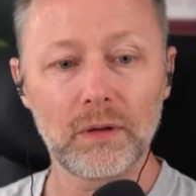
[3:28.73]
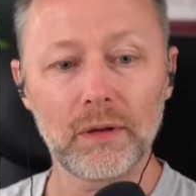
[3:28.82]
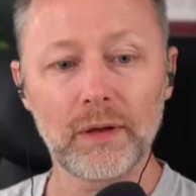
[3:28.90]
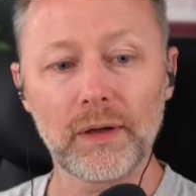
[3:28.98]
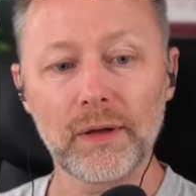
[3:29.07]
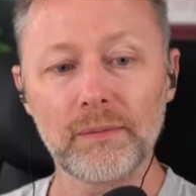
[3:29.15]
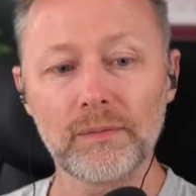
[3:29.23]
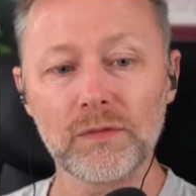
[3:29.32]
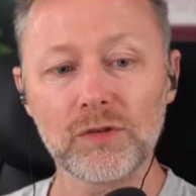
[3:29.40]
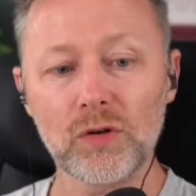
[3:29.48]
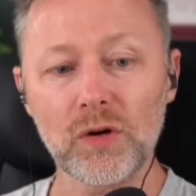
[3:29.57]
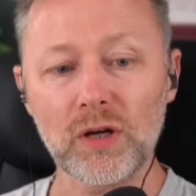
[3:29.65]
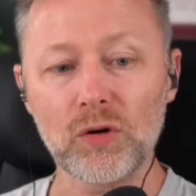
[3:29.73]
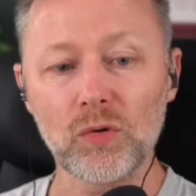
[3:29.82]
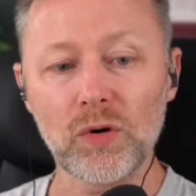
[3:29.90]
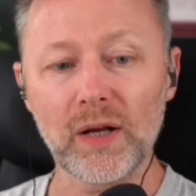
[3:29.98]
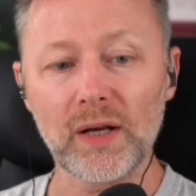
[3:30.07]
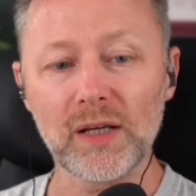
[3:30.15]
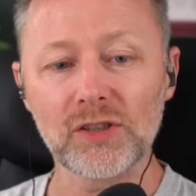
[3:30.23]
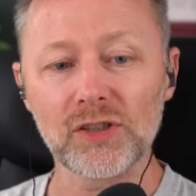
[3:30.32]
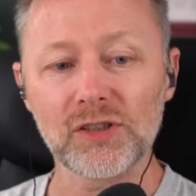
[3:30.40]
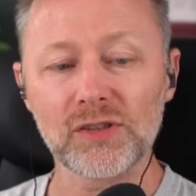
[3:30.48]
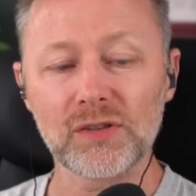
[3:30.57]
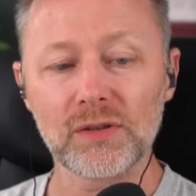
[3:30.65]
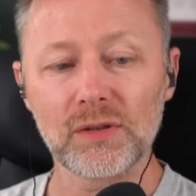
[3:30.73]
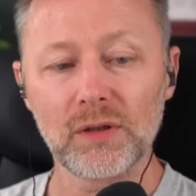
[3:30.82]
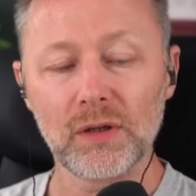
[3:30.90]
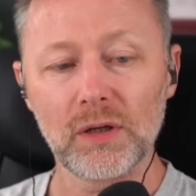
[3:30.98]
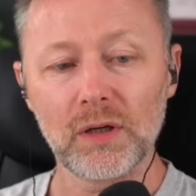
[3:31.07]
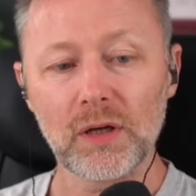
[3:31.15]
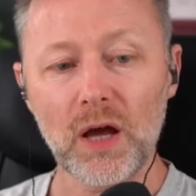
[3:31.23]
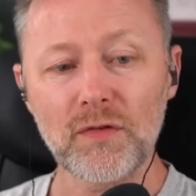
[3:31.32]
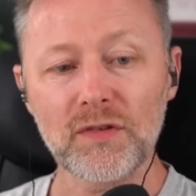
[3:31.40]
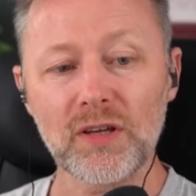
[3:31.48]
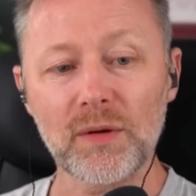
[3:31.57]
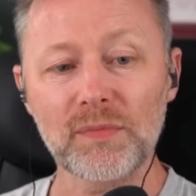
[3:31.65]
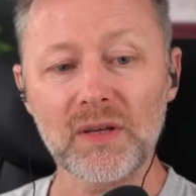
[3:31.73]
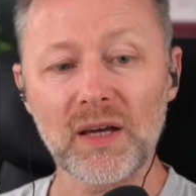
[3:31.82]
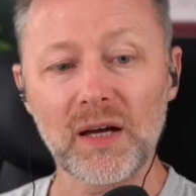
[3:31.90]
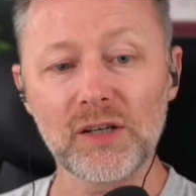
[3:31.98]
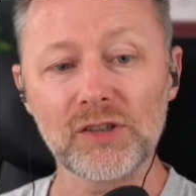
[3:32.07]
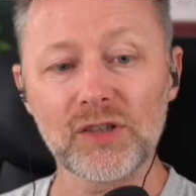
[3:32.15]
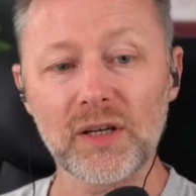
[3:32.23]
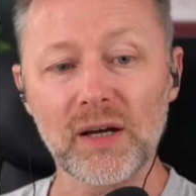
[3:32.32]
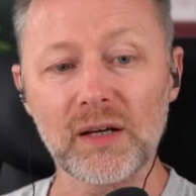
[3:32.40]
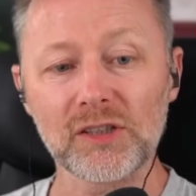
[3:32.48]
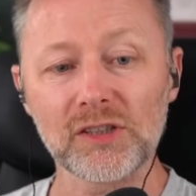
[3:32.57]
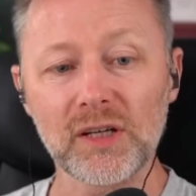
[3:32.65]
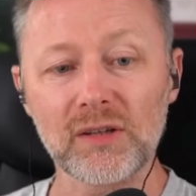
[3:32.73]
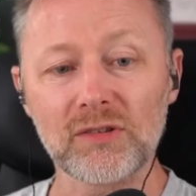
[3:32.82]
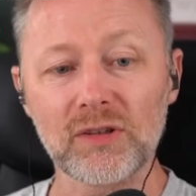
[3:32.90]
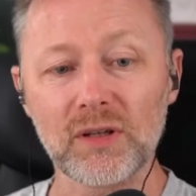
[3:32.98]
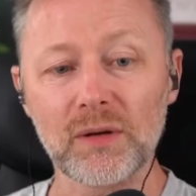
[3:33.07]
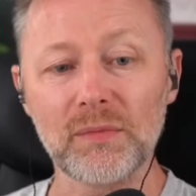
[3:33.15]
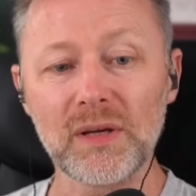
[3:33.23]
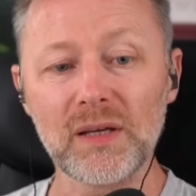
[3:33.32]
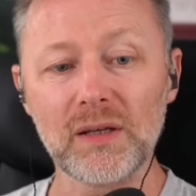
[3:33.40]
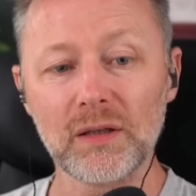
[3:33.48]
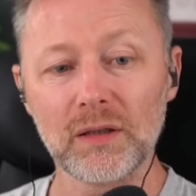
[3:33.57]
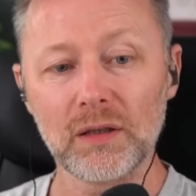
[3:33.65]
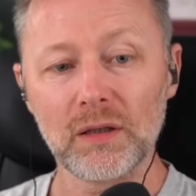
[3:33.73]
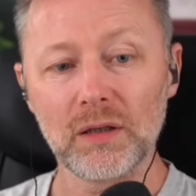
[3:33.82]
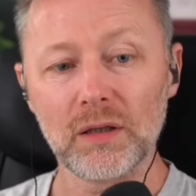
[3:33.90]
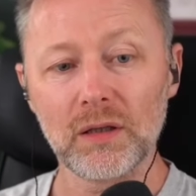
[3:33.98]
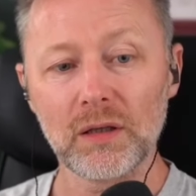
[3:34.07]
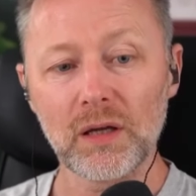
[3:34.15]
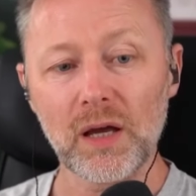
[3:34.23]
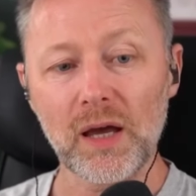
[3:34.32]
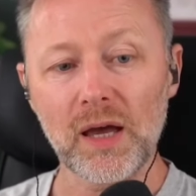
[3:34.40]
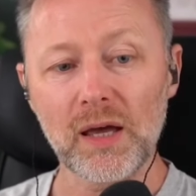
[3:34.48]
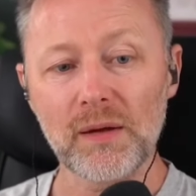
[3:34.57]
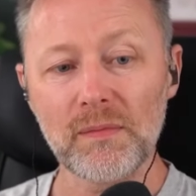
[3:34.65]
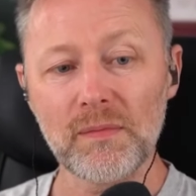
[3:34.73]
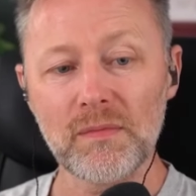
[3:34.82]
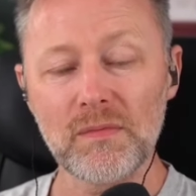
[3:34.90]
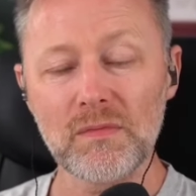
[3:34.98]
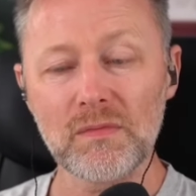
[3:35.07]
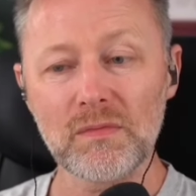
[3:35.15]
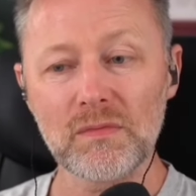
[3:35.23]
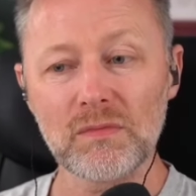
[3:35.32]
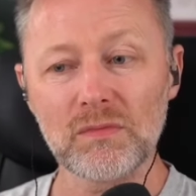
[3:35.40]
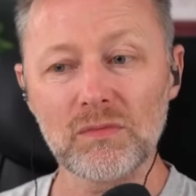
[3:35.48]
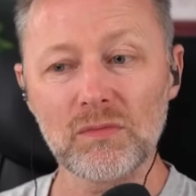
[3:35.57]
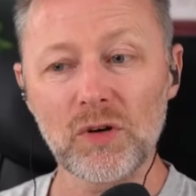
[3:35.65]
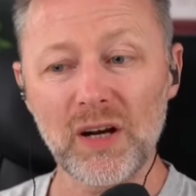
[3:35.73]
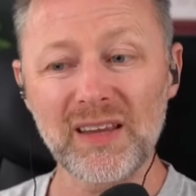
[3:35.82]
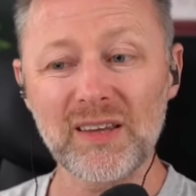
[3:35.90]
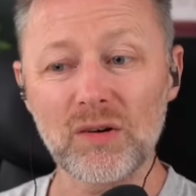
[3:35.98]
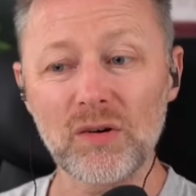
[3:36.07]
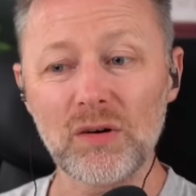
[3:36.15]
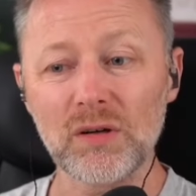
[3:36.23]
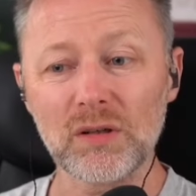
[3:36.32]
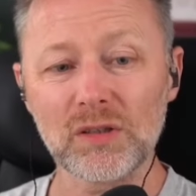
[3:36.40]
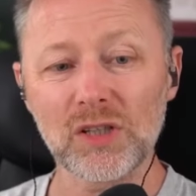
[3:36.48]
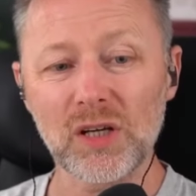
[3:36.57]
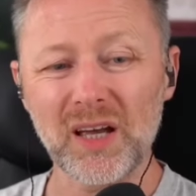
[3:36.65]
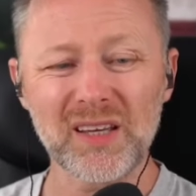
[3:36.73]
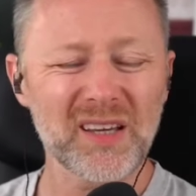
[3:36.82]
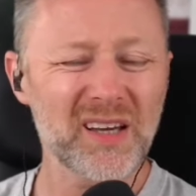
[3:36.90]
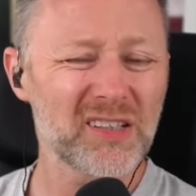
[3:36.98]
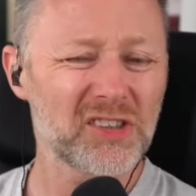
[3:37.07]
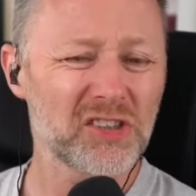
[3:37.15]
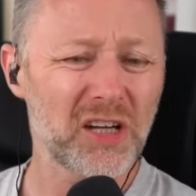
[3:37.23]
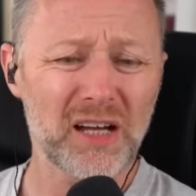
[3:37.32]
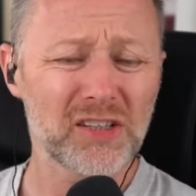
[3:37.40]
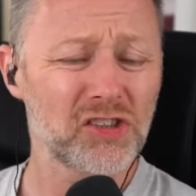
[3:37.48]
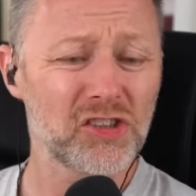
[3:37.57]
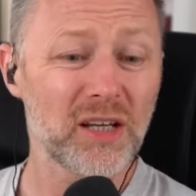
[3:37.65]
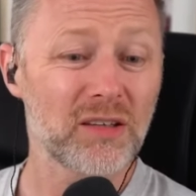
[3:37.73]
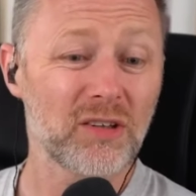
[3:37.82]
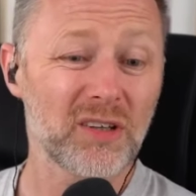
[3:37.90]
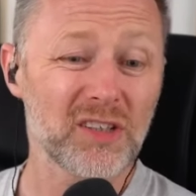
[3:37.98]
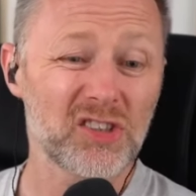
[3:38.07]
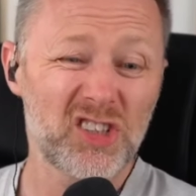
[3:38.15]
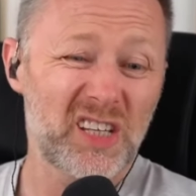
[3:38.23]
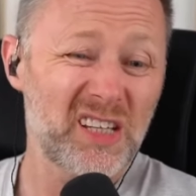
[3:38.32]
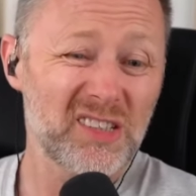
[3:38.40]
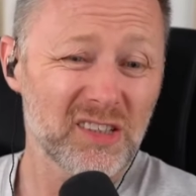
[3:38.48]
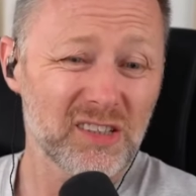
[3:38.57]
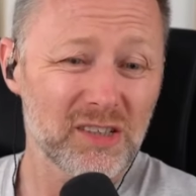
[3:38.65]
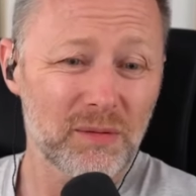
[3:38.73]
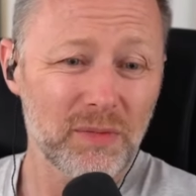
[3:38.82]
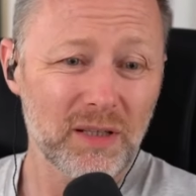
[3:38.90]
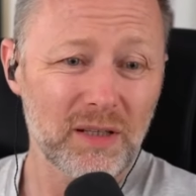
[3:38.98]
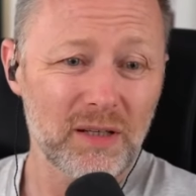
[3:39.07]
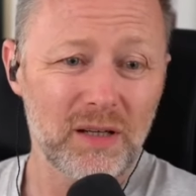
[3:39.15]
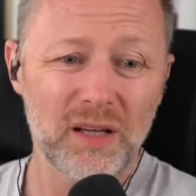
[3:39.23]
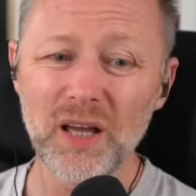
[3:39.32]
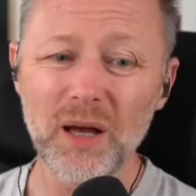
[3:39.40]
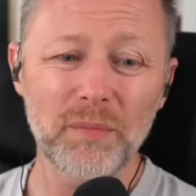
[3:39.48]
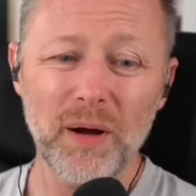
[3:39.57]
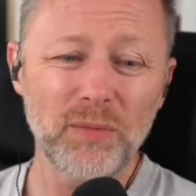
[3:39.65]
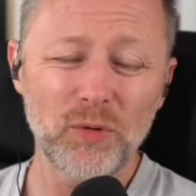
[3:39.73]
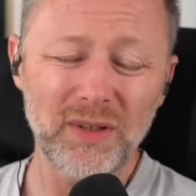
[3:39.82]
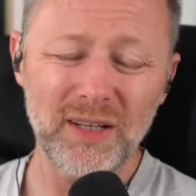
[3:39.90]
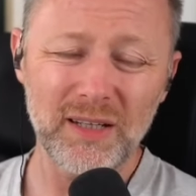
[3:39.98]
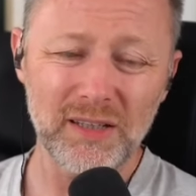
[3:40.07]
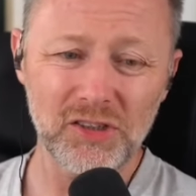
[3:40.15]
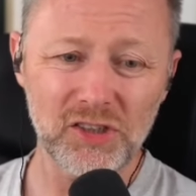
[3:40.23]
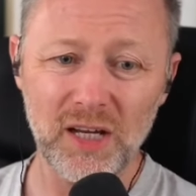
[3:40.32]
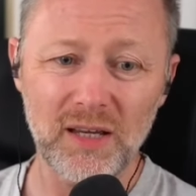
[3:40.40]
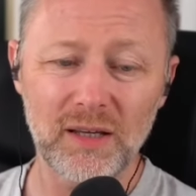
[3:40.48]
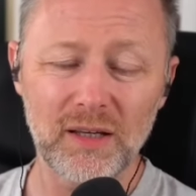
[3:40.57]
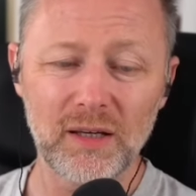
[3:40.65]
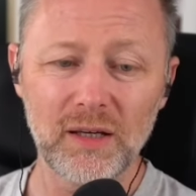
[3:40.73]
Um, it's got to go and then just. If you tip the guys, you get a shit ton of meat. Um, what did they got? I think you get a shit, a shit ton of cheese or something like that. But I'm not into that shit.